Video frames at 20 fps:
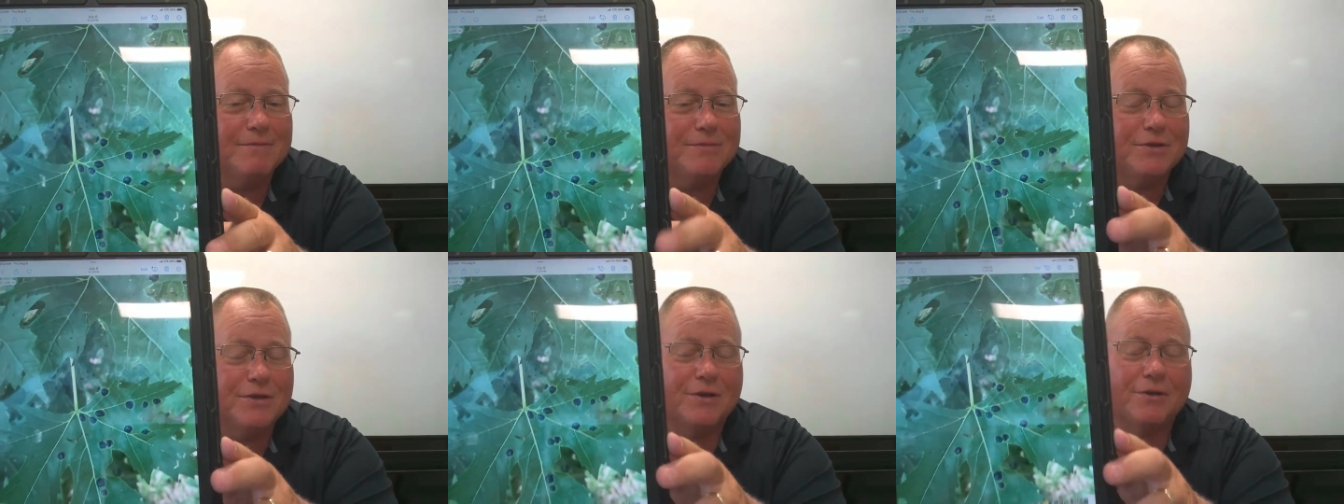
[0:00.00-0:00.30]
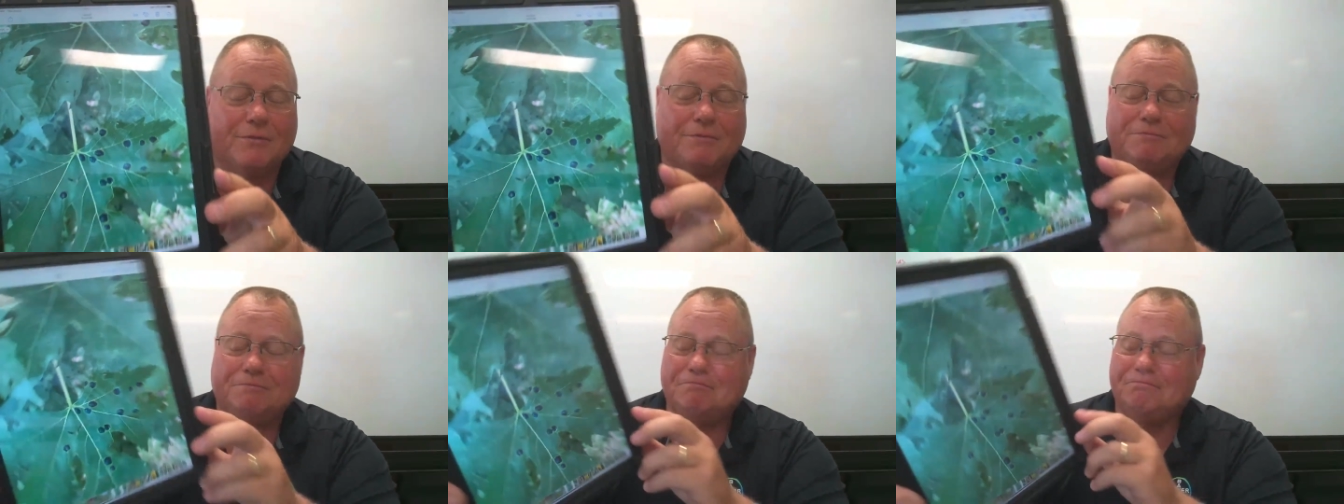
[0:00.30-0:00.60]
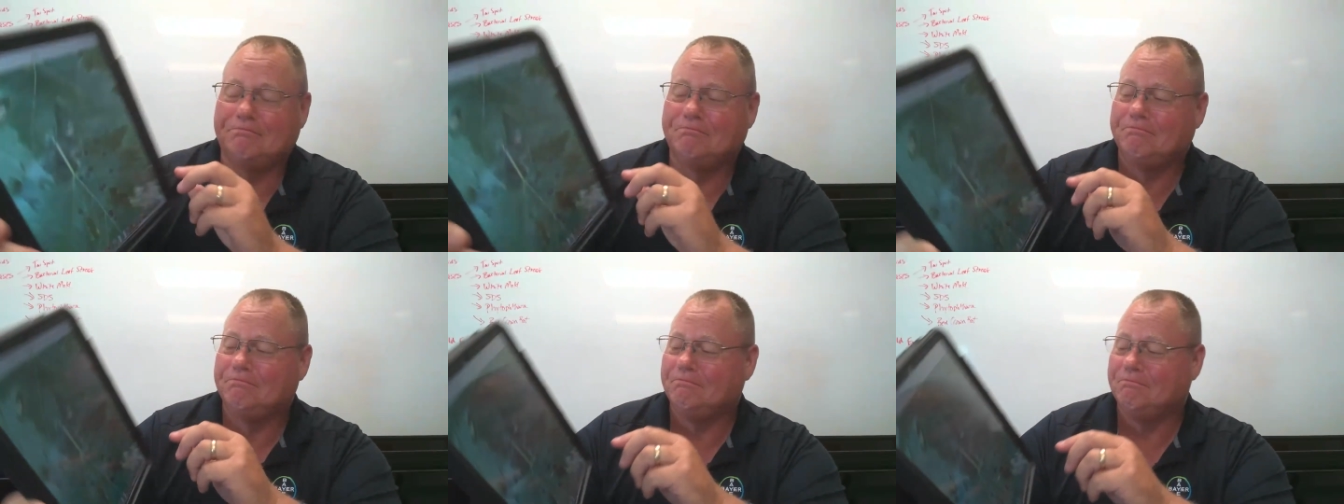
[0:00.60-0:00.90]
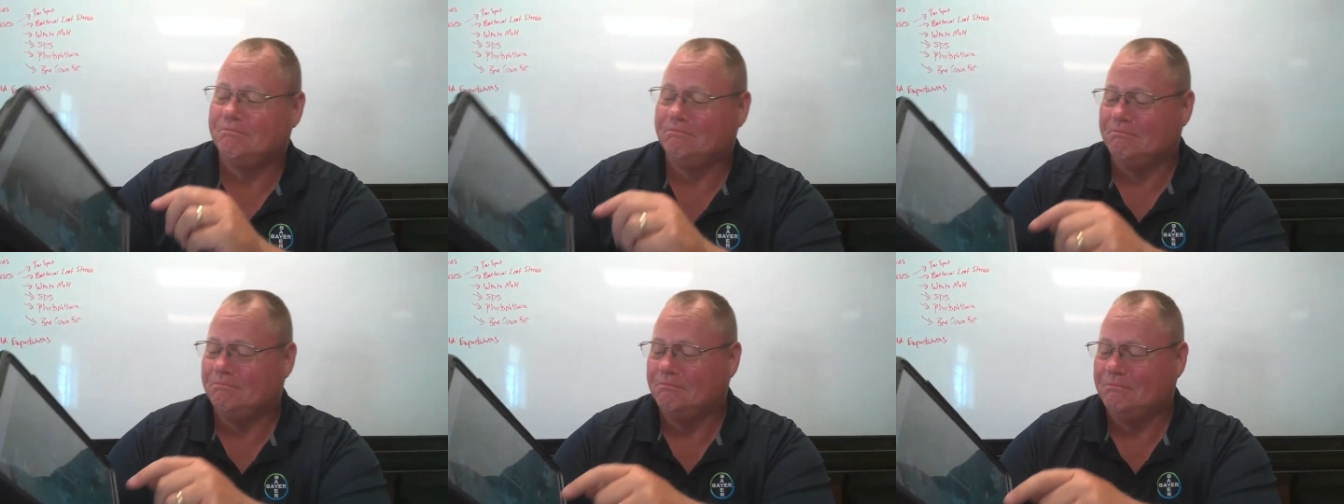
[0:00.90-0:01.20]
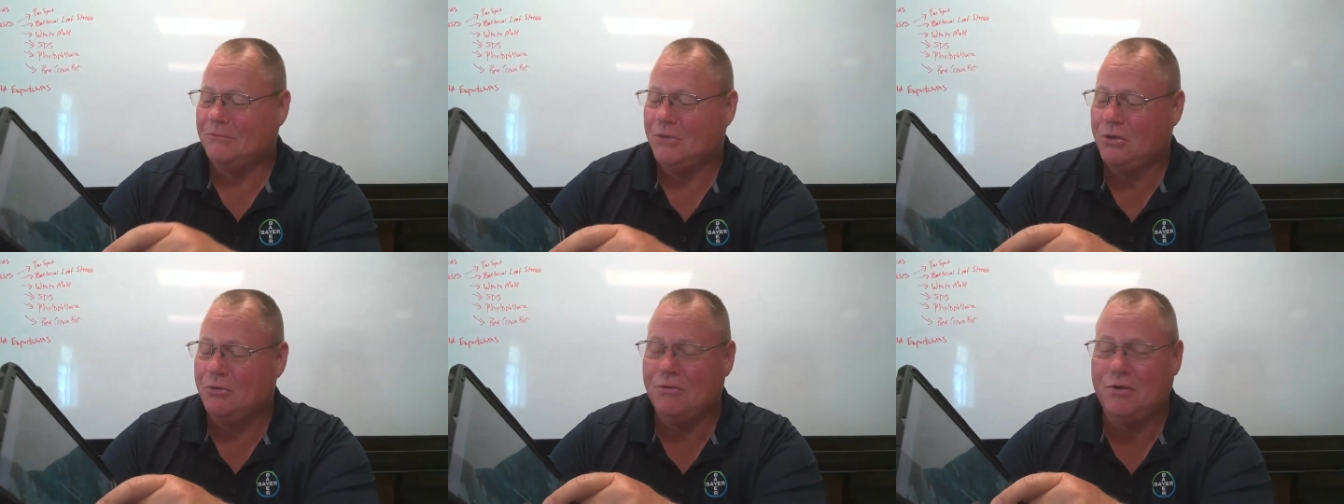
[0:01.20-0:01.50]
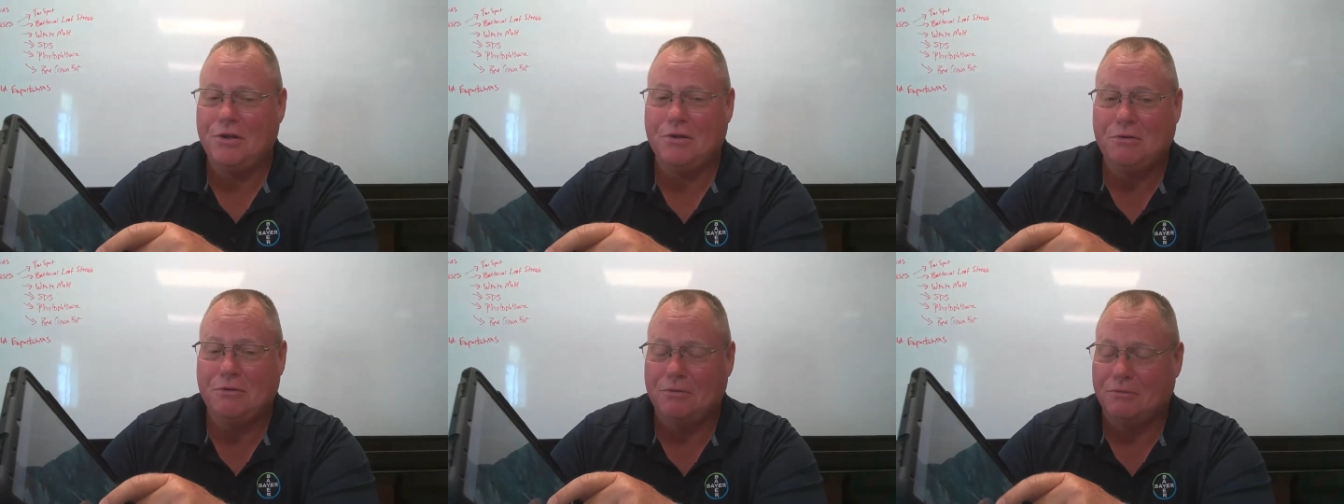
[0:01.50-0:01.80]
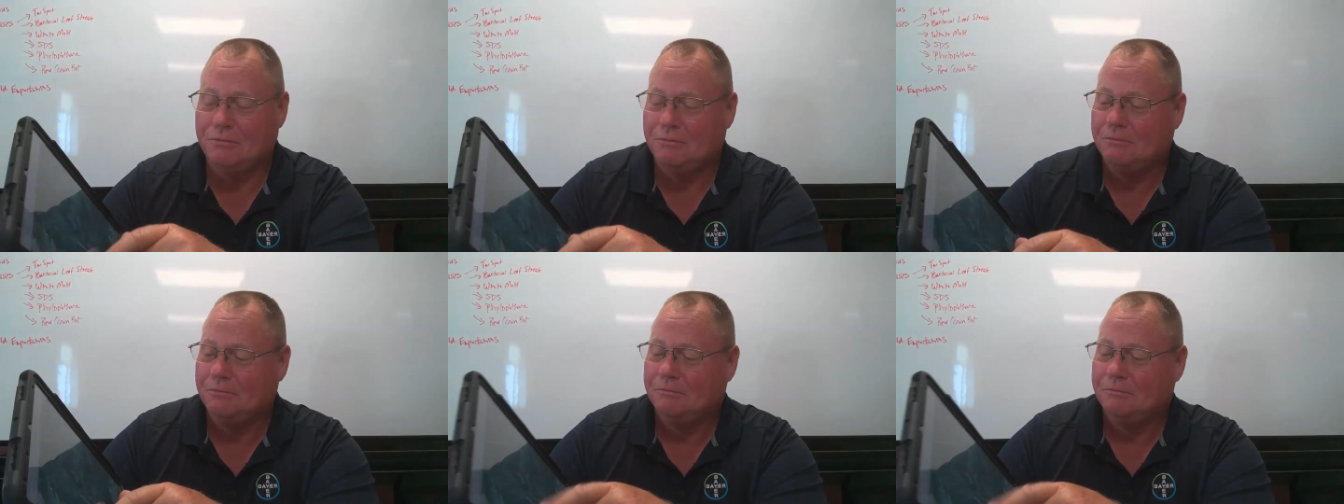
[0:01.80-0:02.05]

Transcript: So who knew?